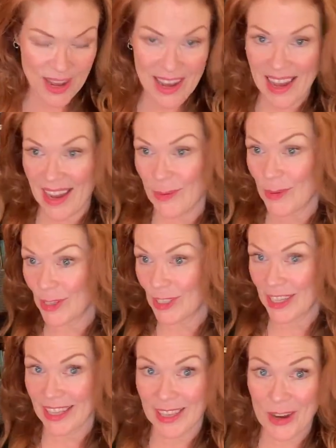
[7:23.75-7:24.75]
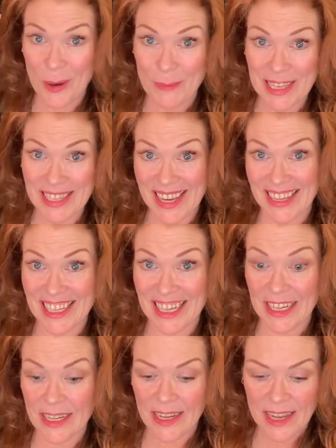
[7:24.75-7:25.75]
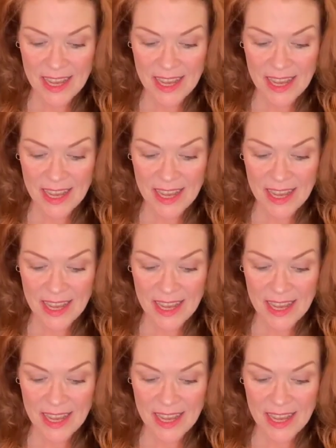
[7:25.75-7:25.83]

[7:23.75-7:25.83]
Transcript: I will look at the comment section.